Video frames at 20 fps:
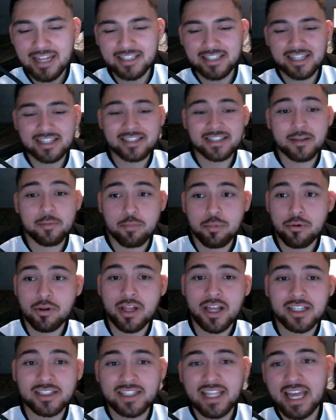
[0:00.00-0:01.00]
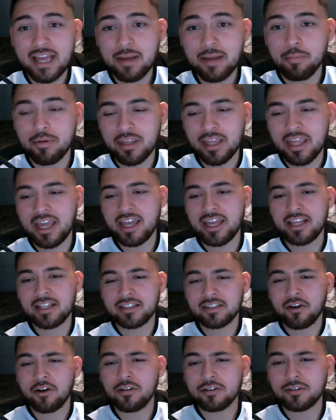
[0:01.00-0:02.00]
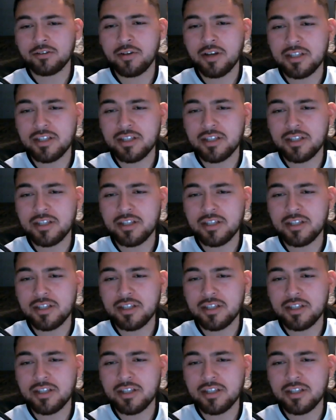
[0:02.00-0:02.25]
as simple as that, but yet it's also as